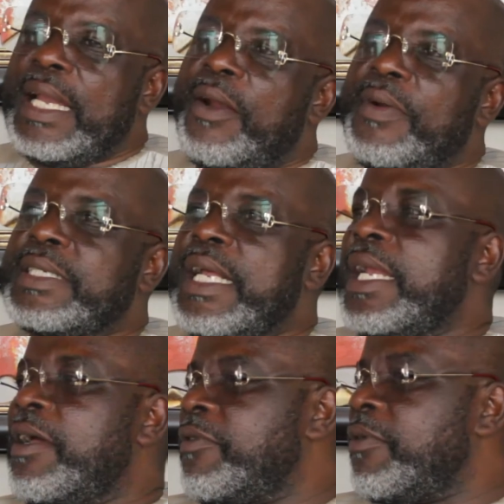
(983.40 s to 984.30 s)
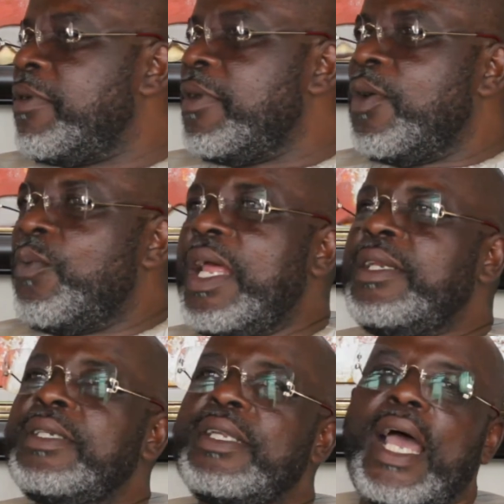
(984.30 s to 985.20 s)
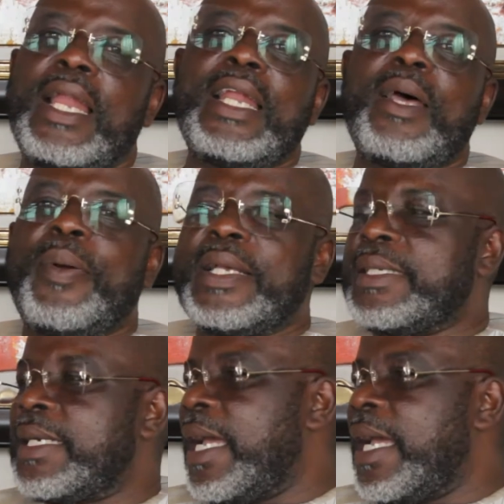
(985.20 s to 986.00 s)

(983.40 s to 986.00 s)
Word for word: at the original level, when another person